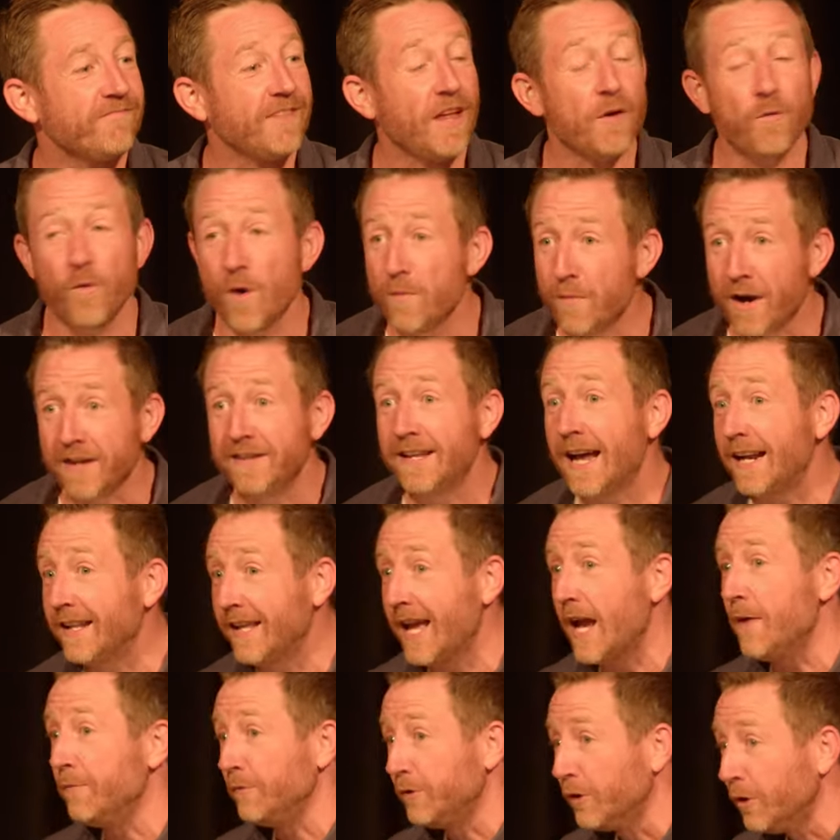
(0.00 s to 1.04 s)
When my dad
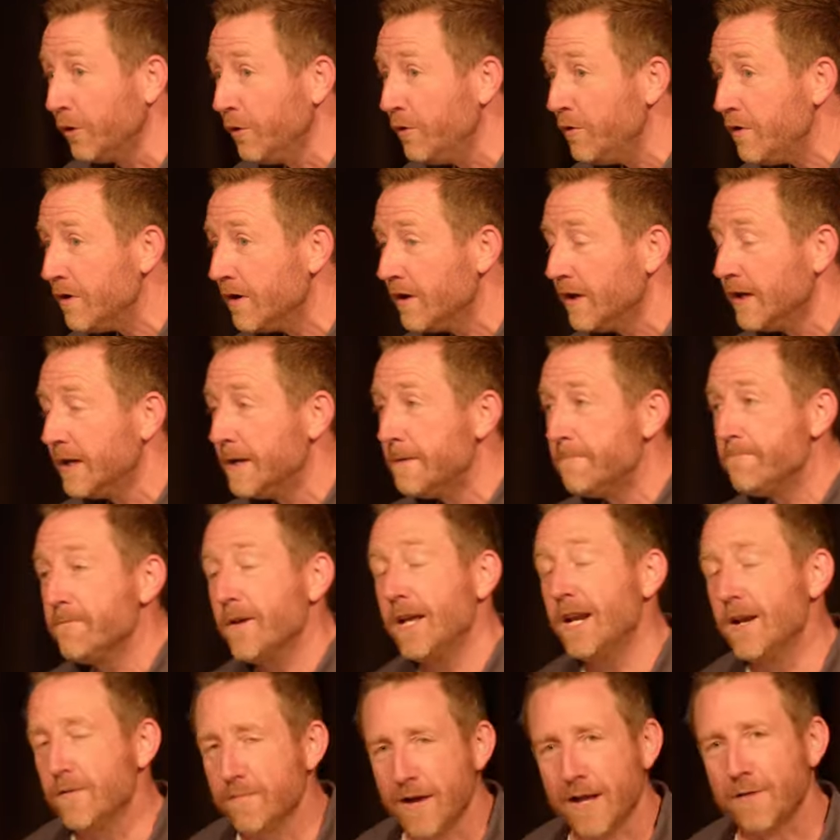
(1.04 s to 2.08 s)
came to, it
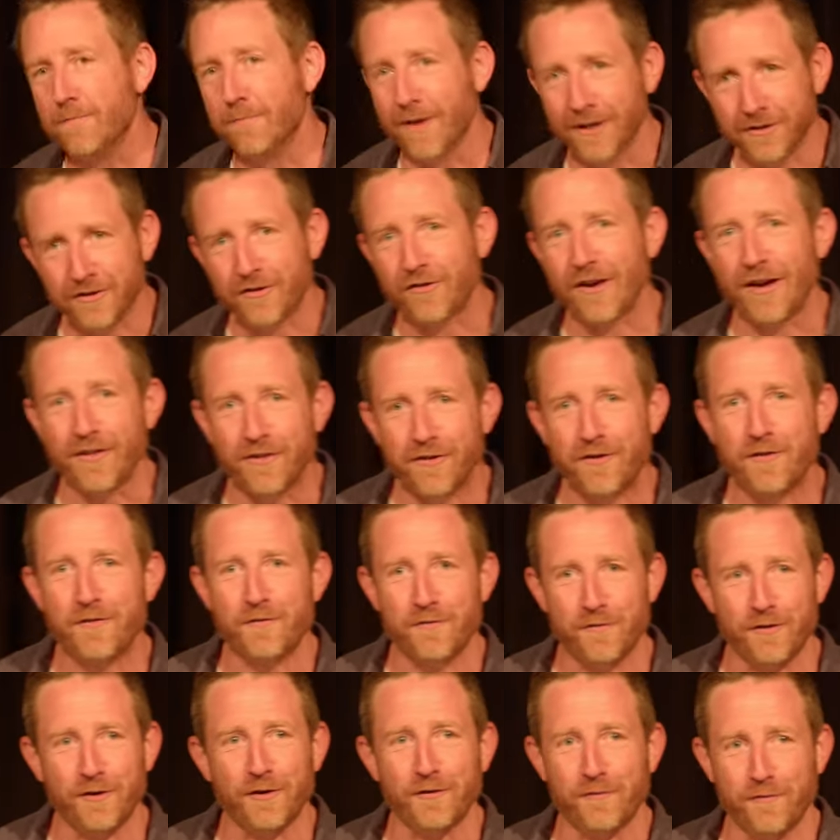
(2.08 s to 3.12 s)
didn't make much sense
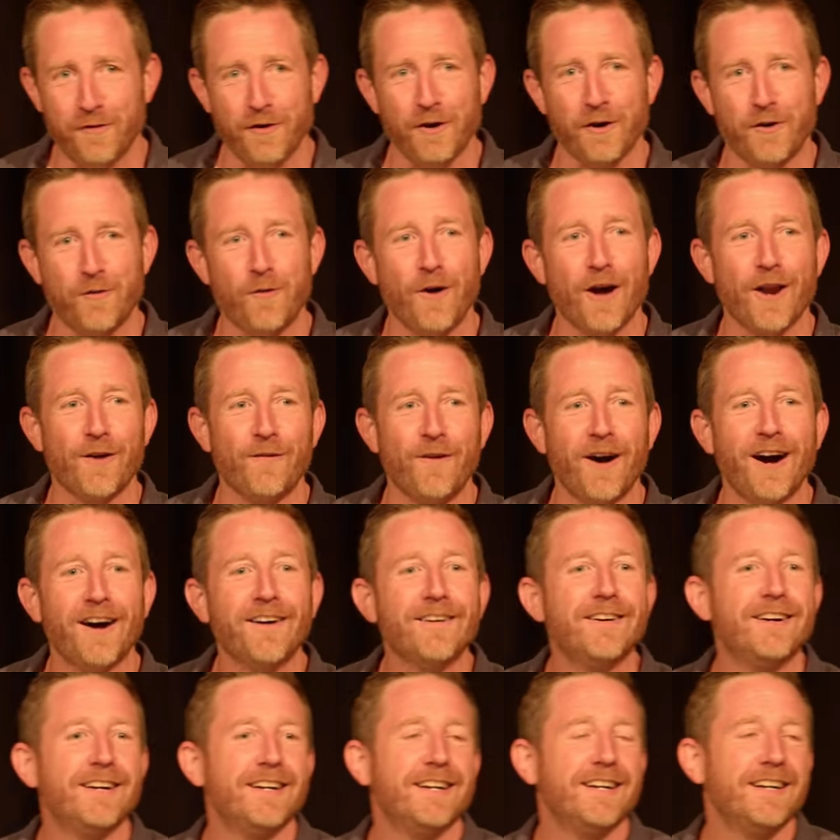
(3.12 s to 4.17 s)
for quite a while.
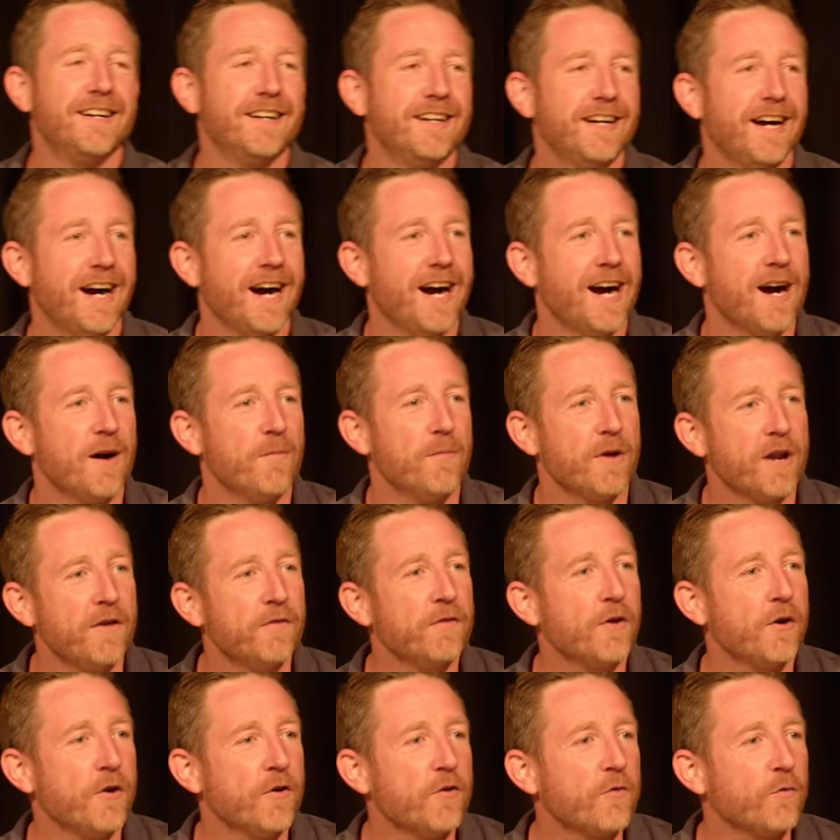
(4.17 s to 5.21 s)
But in
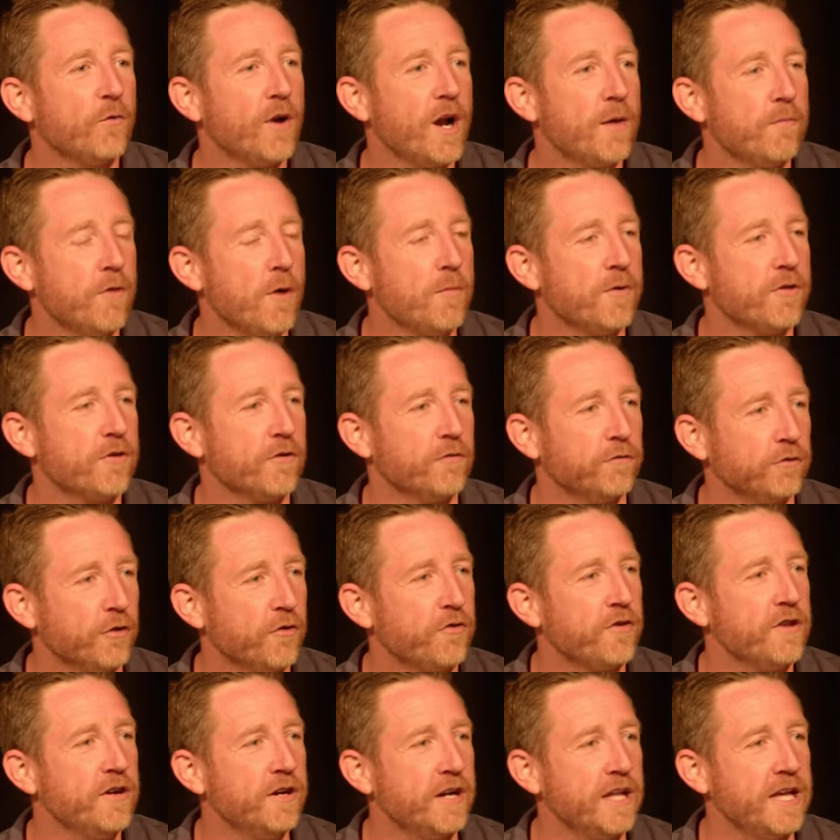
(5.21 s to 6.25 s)
those rare moments of
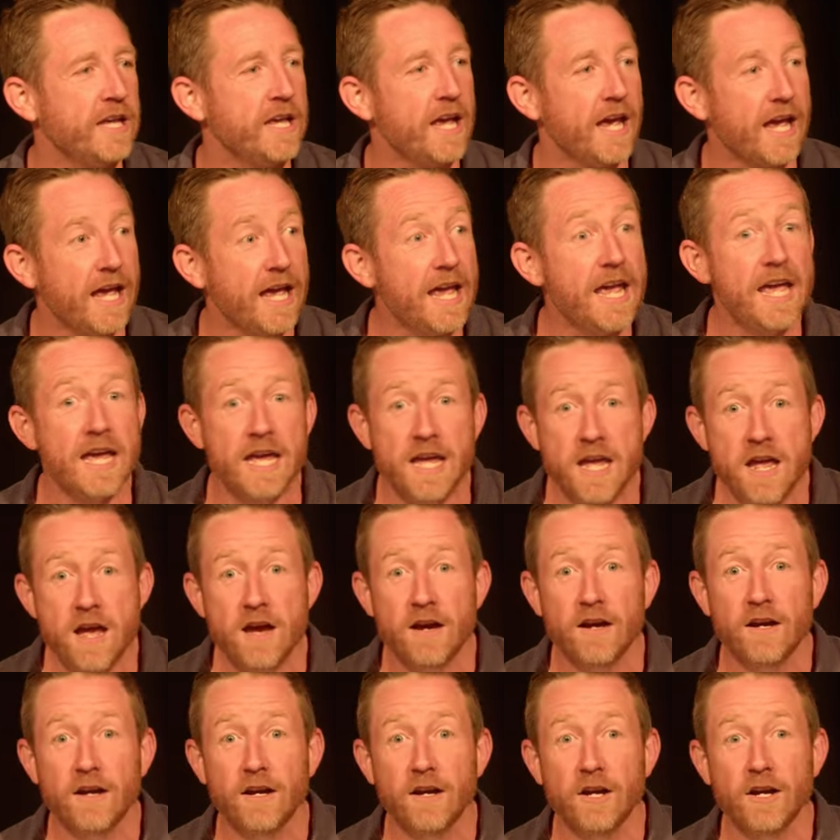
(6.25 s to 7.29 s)
lucidity, he
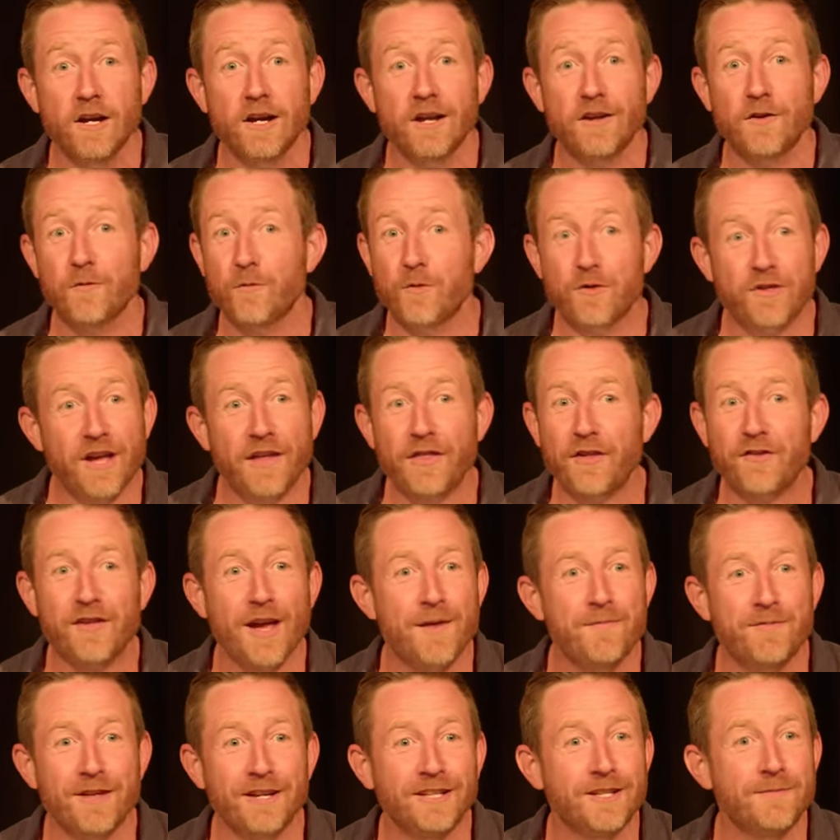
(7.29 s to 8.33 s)
would say the
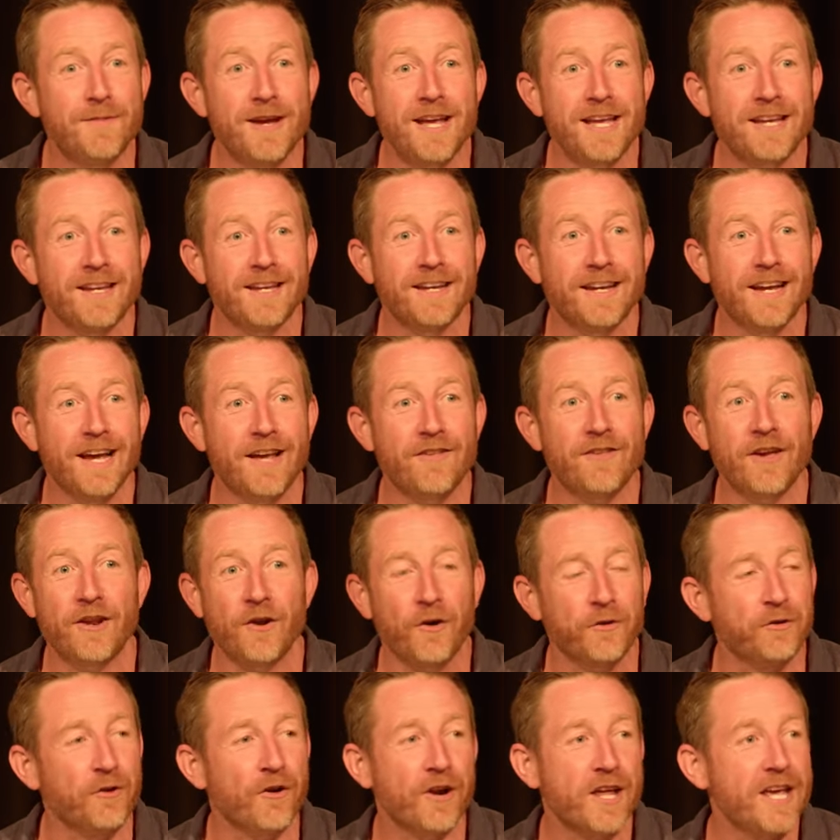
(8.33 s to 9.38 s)
same thing to me. He said, oh,
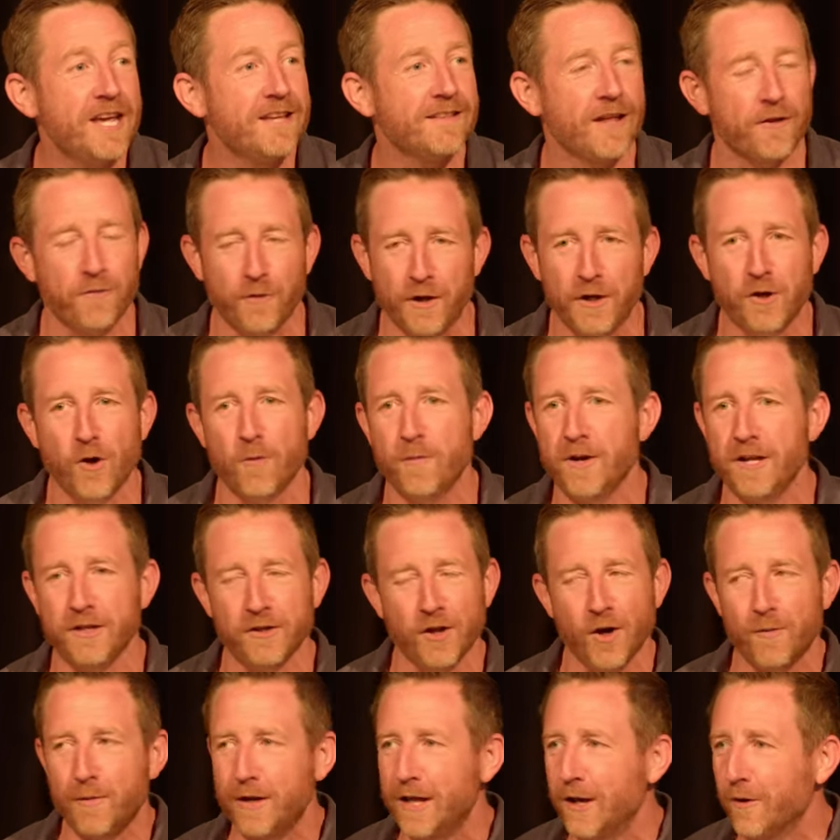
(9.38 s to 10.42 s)
Donnie, that's what he called me.
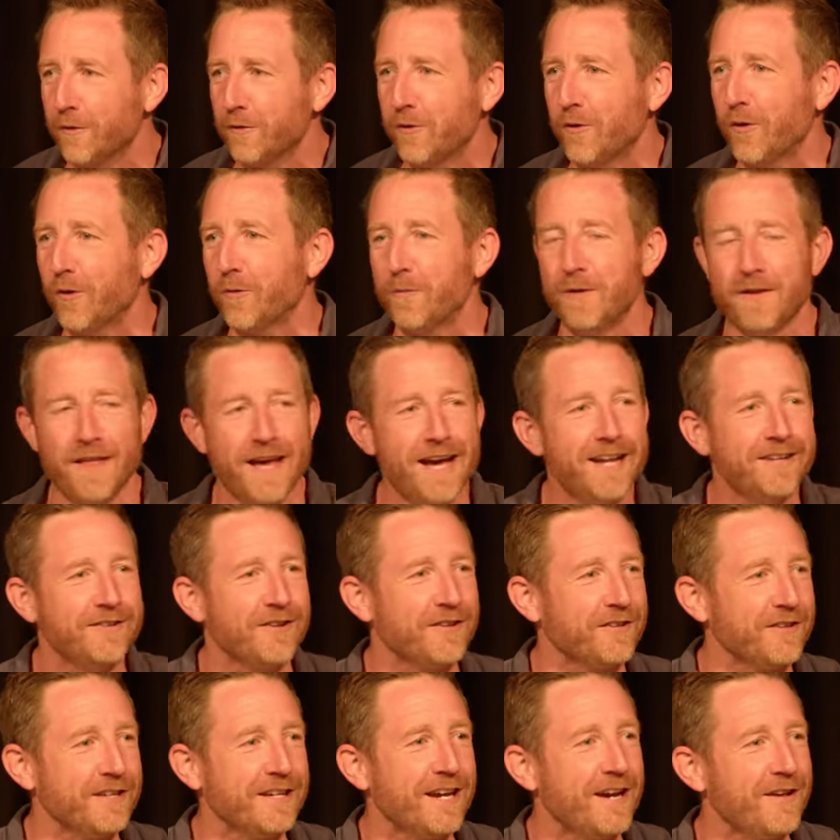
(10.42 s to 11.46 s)
Nobody else calls me that,
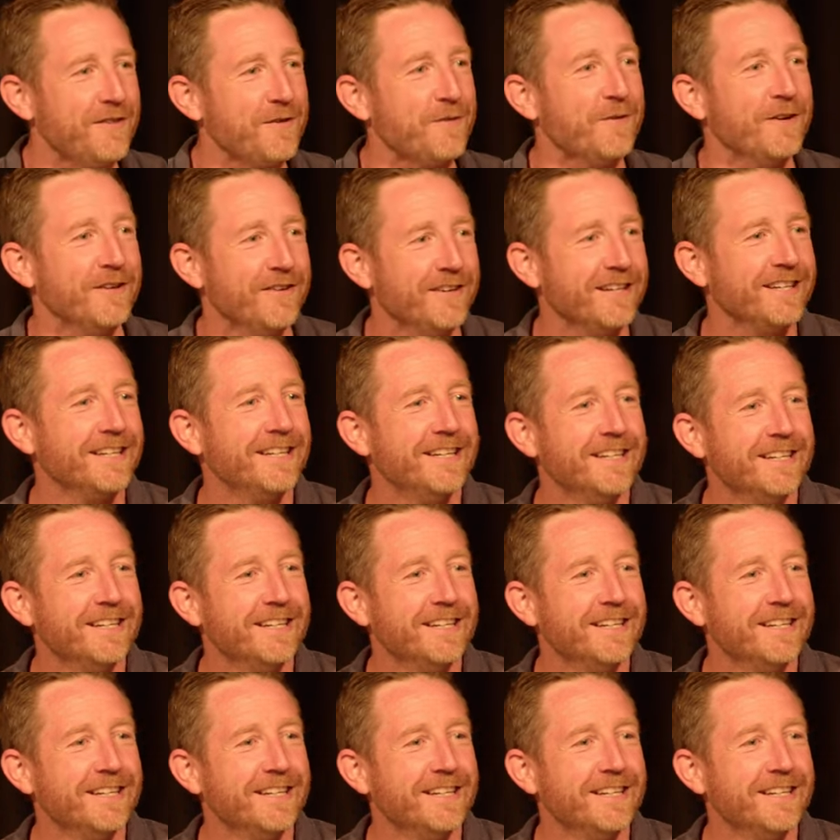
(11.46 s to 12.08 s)
just in case you're wondering.